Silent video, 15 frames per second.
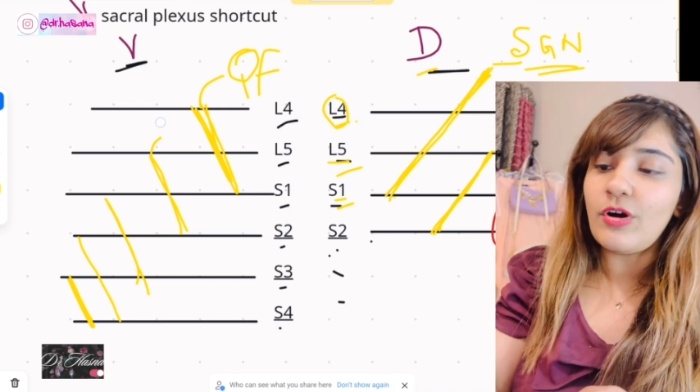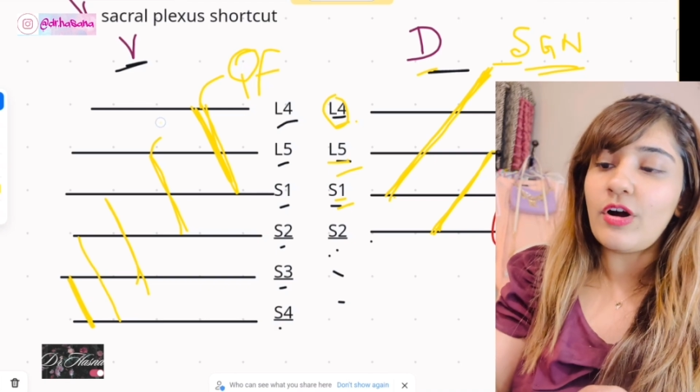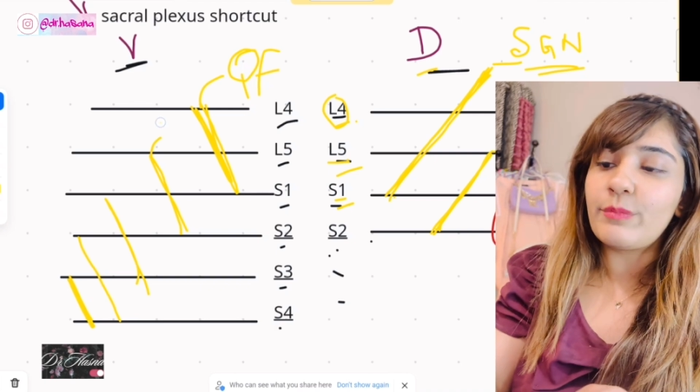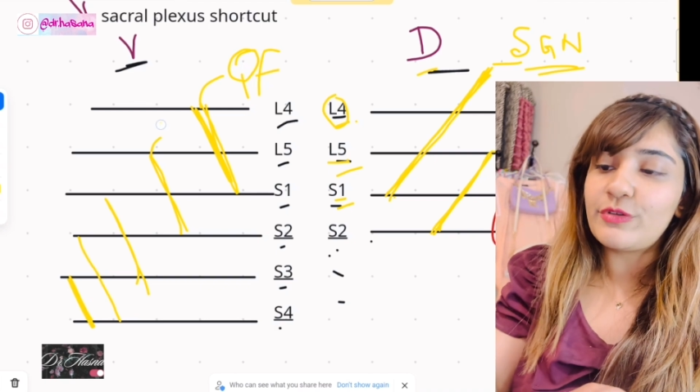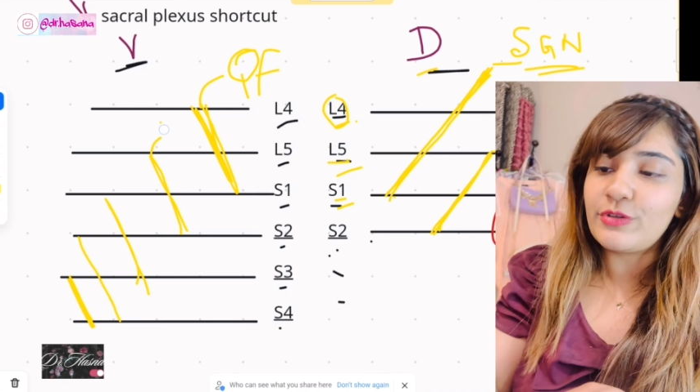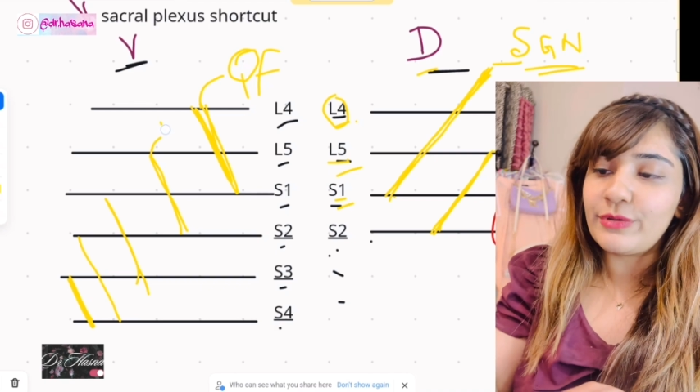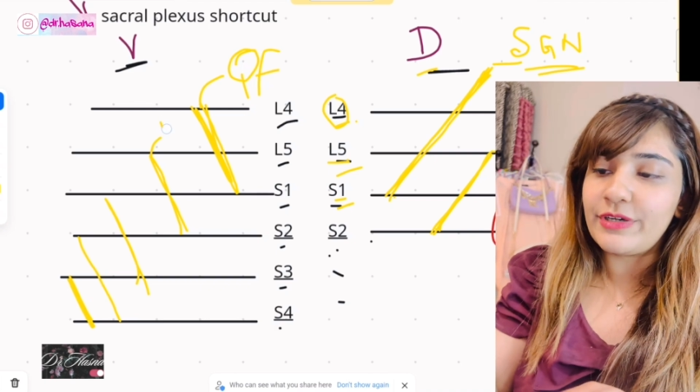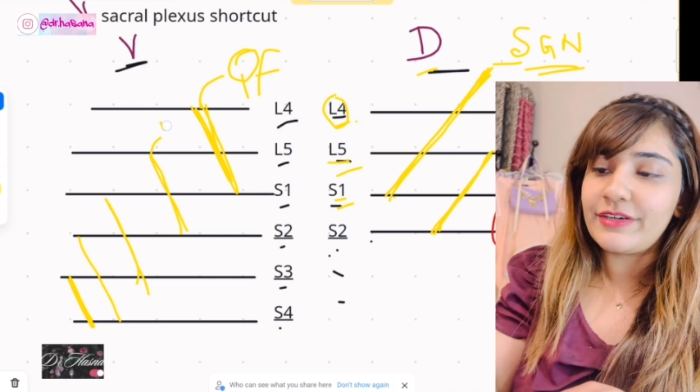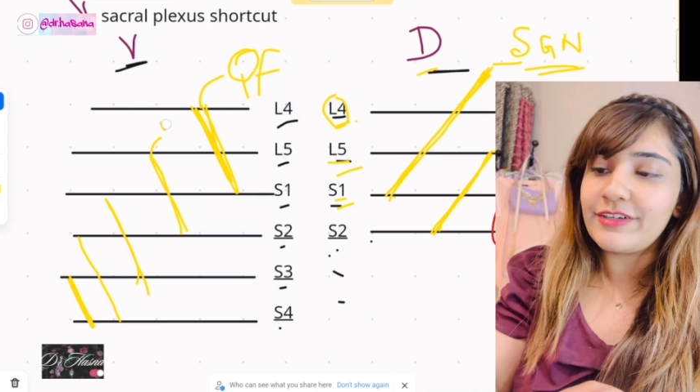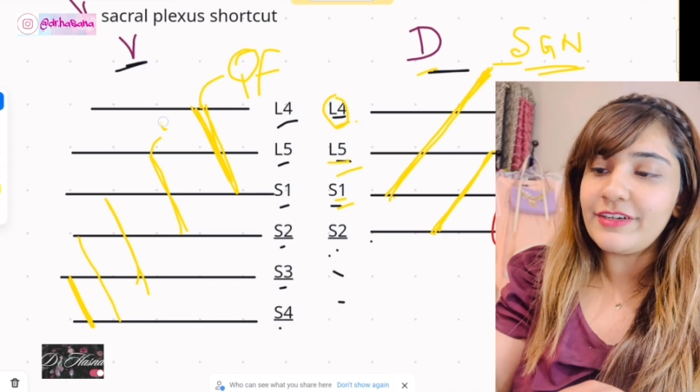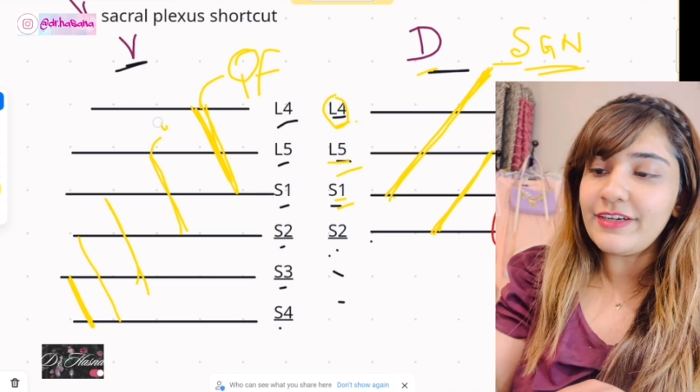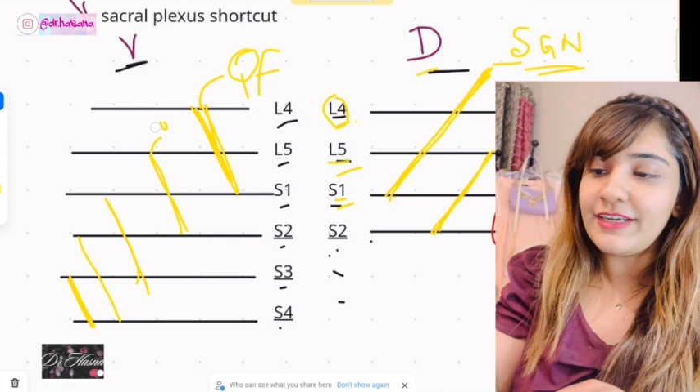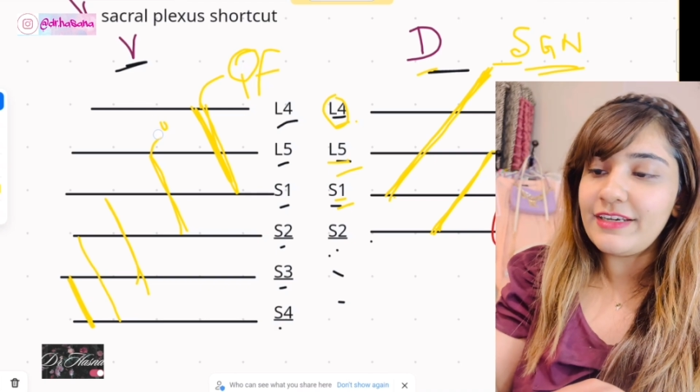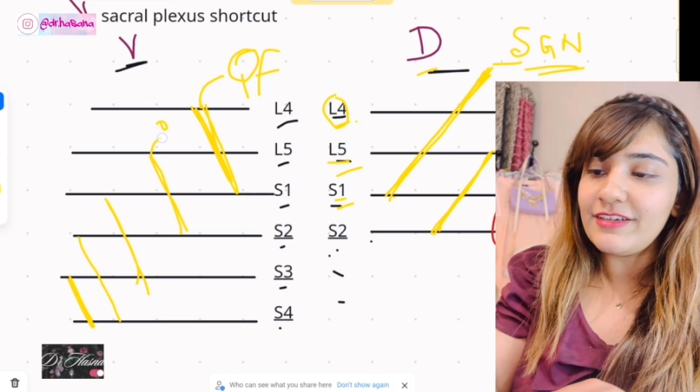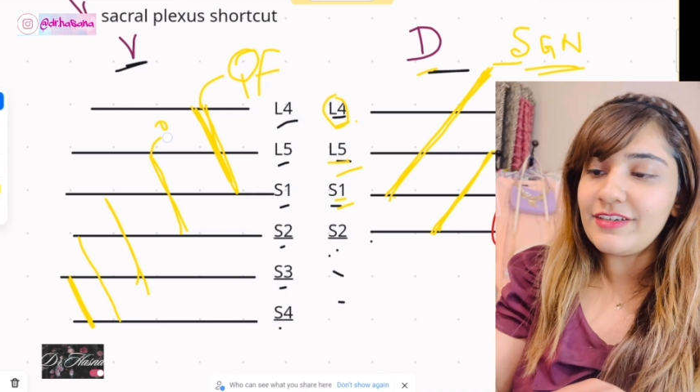obturator
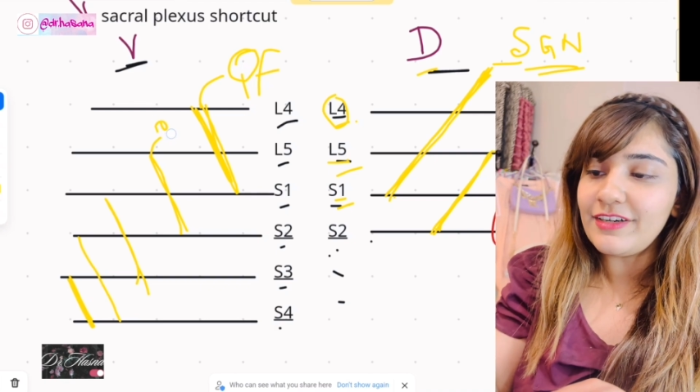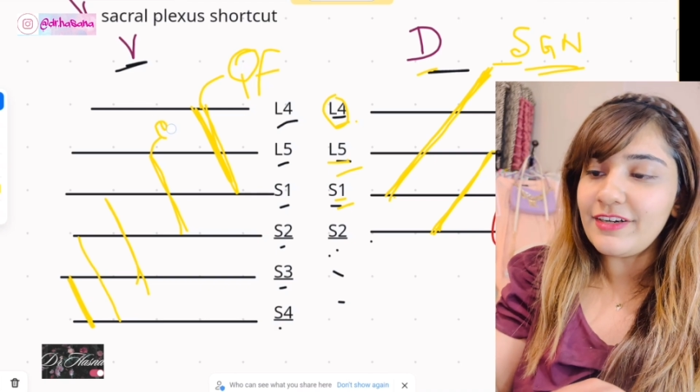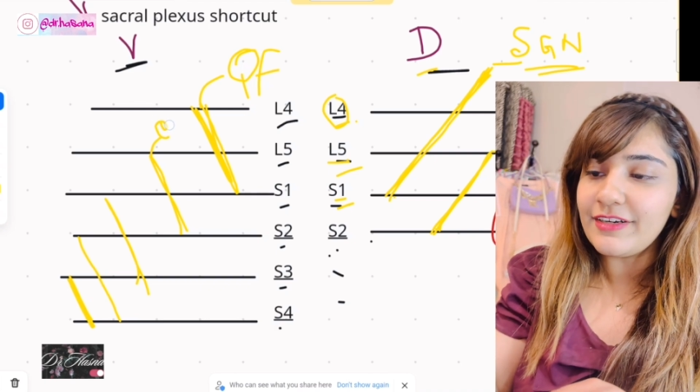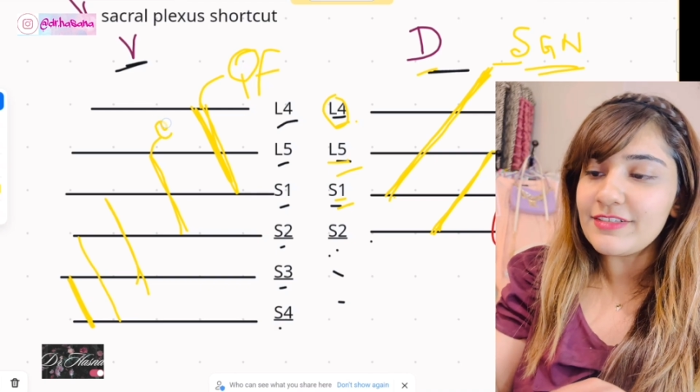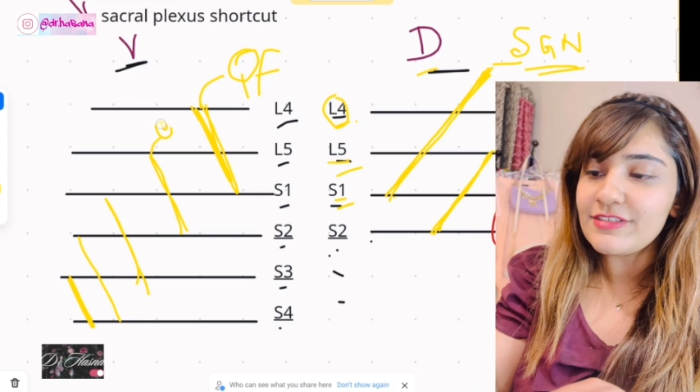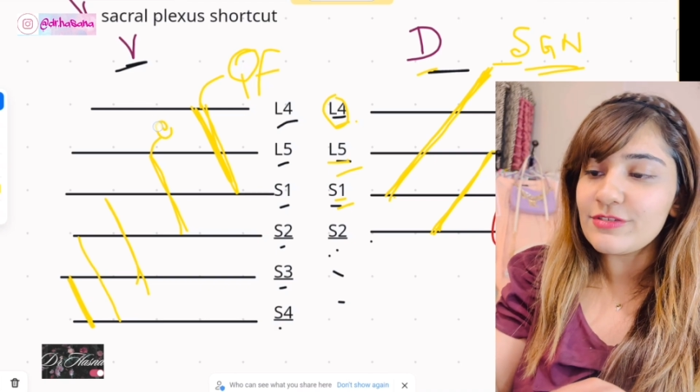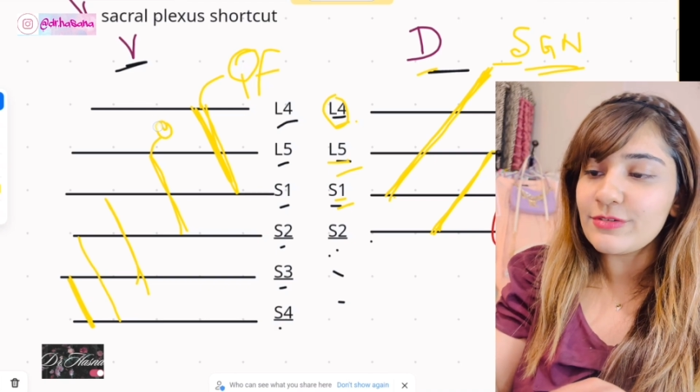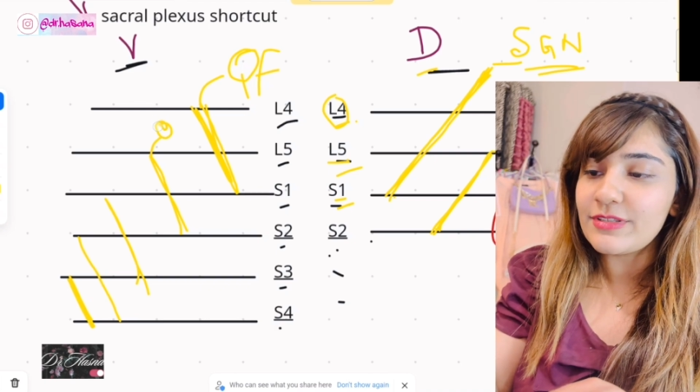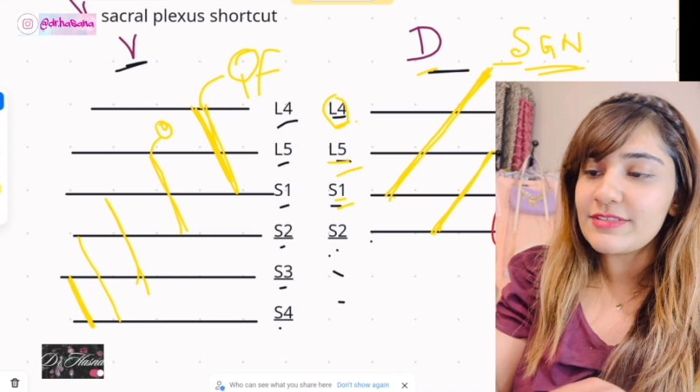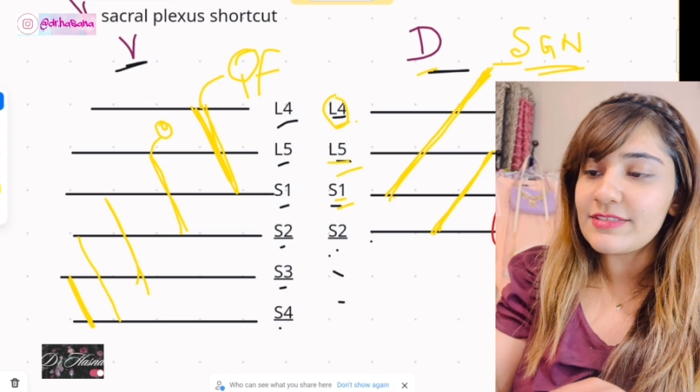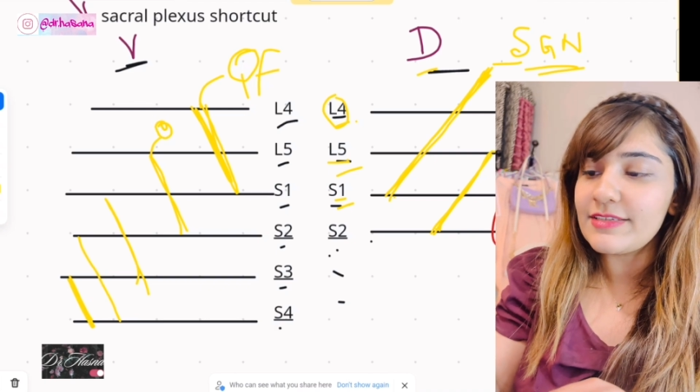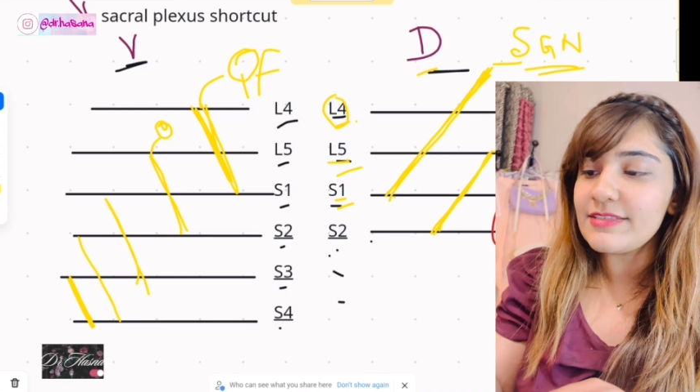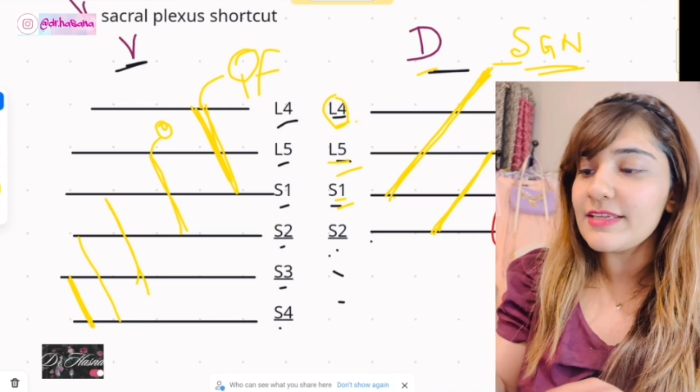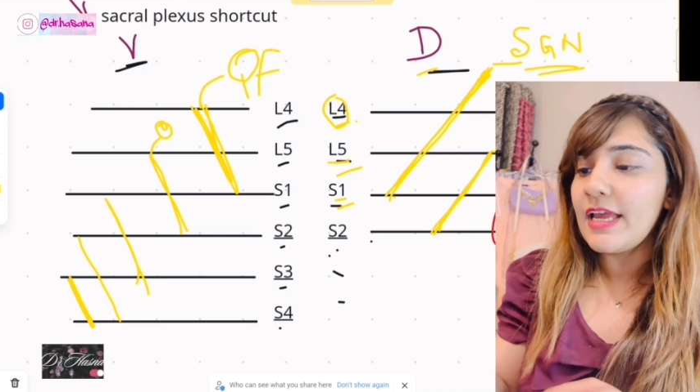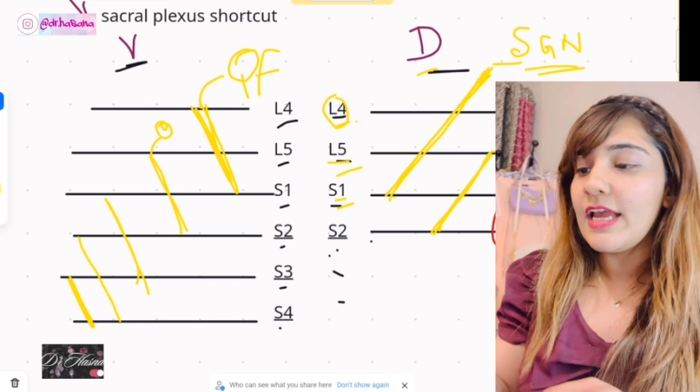internus so this
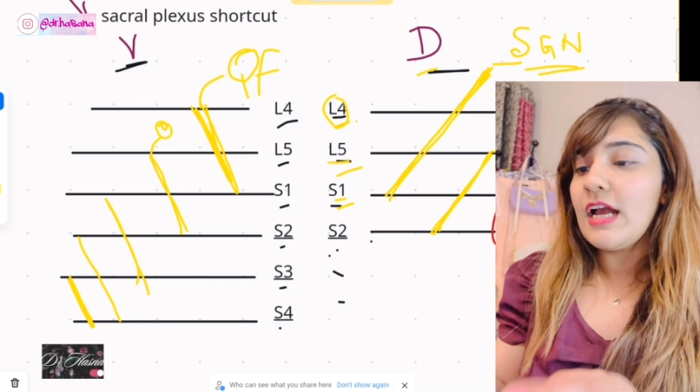is